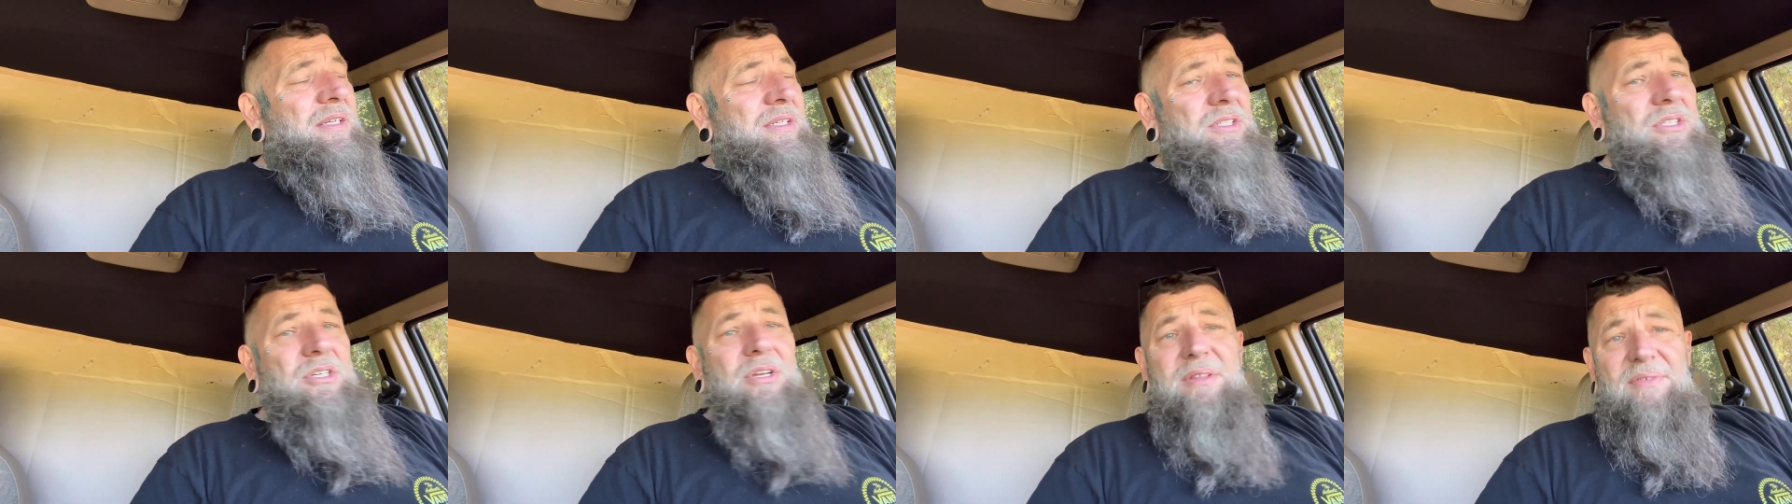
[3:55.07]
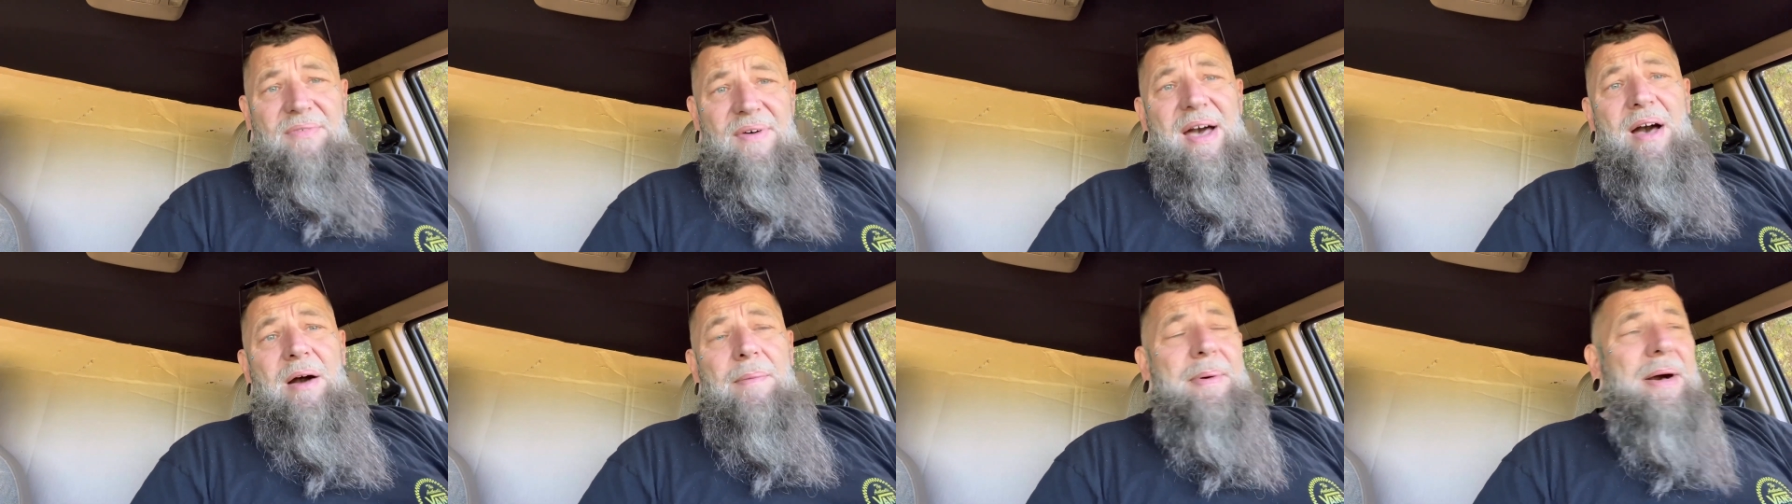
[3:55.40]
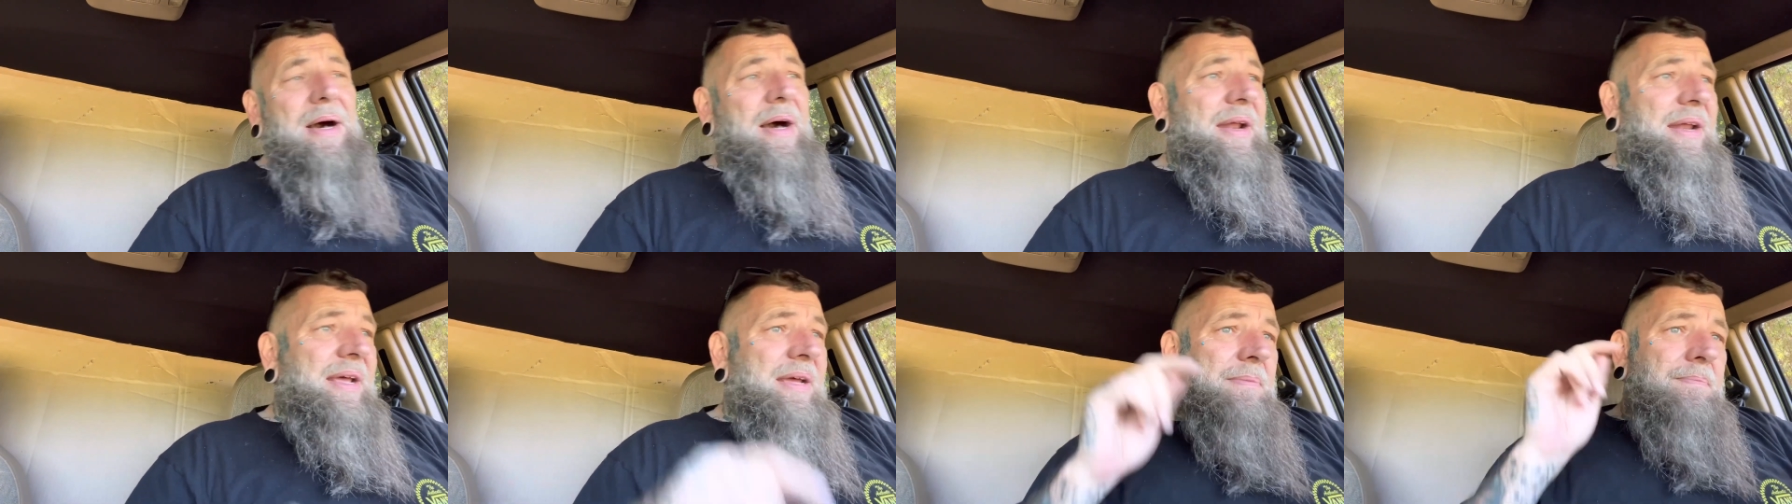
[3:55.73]
to the valve
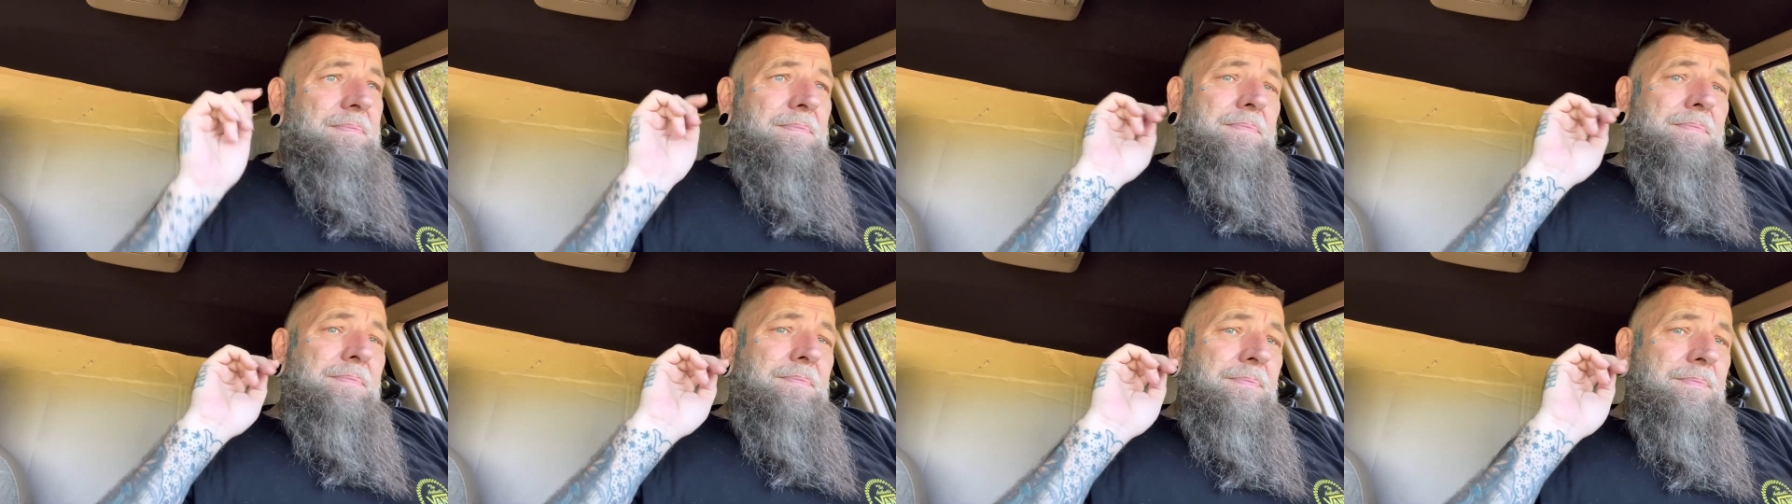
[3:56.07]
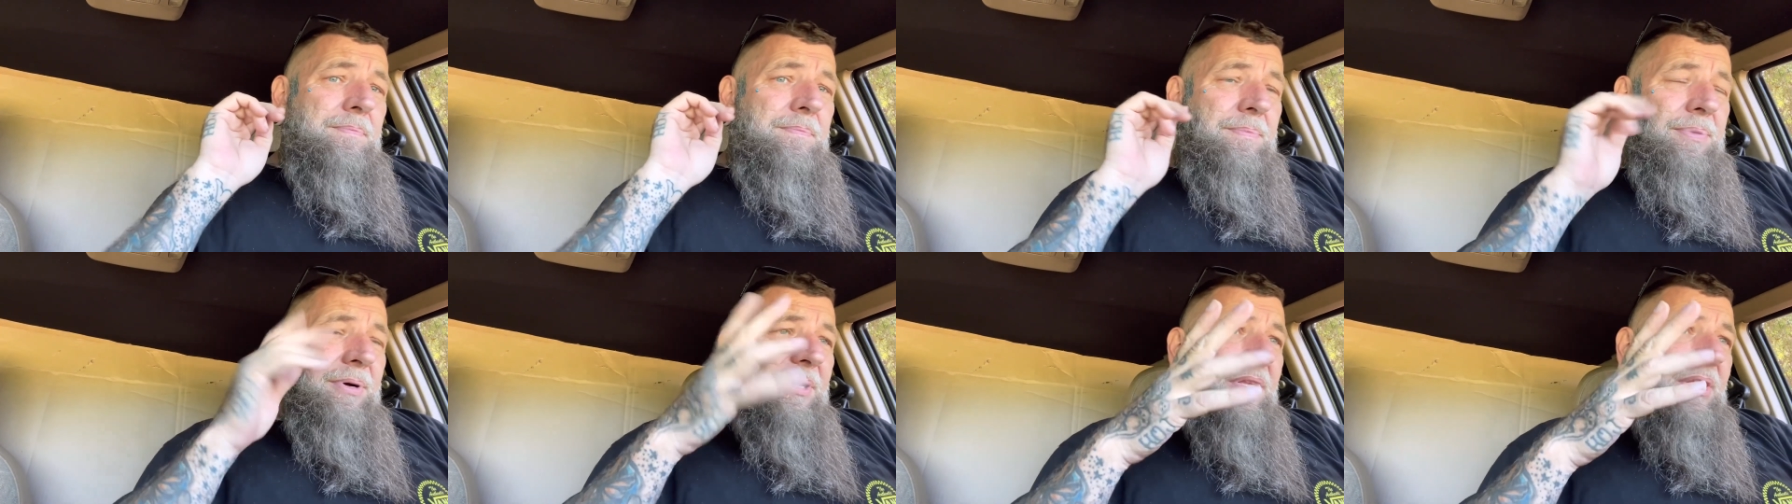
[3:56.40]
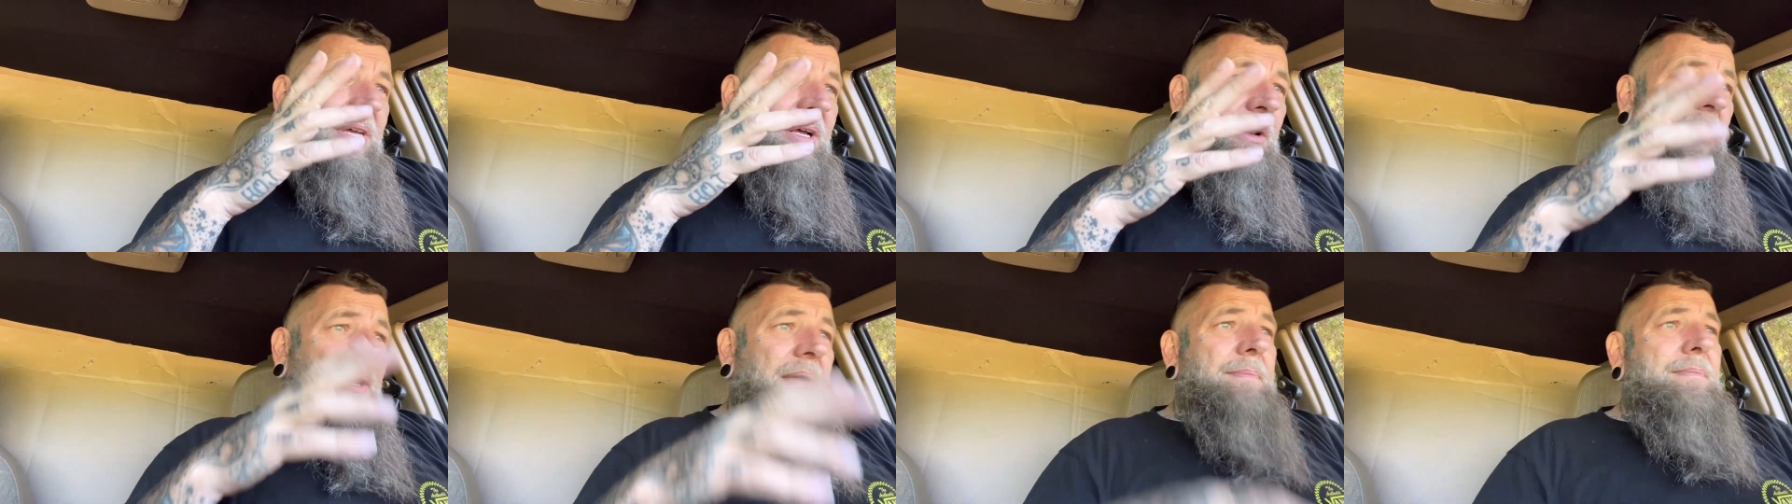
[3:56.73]
body, put
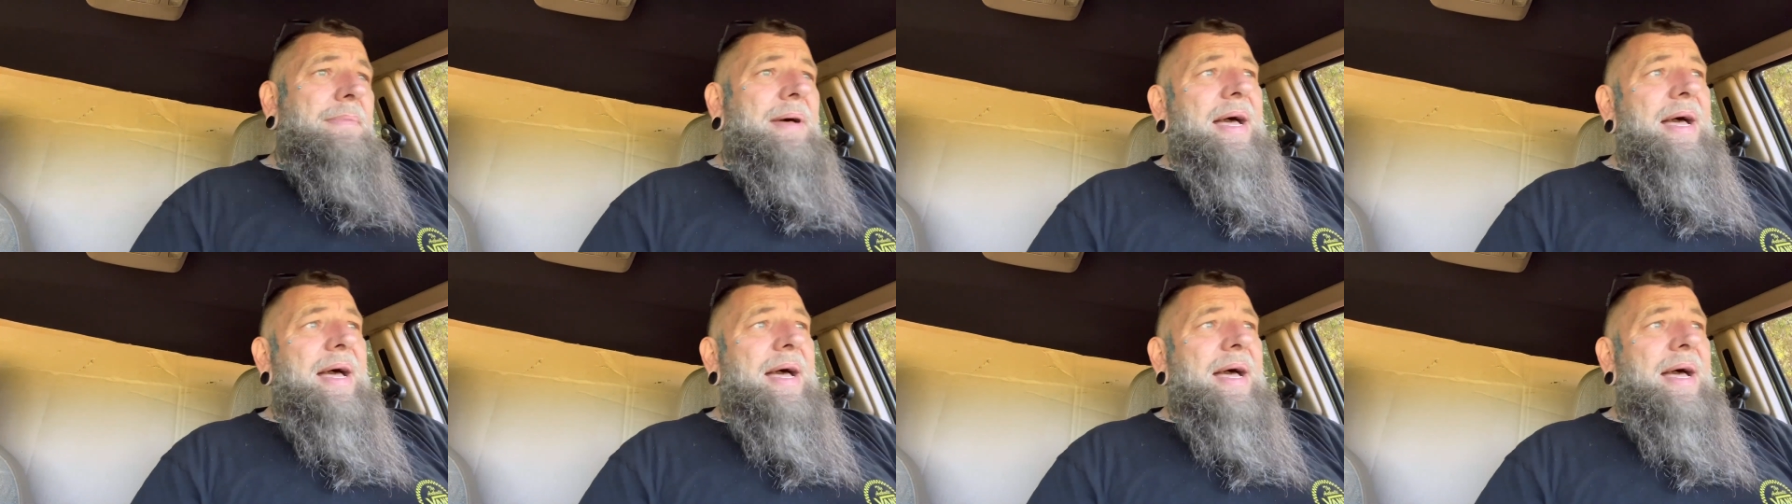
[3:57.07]
the clip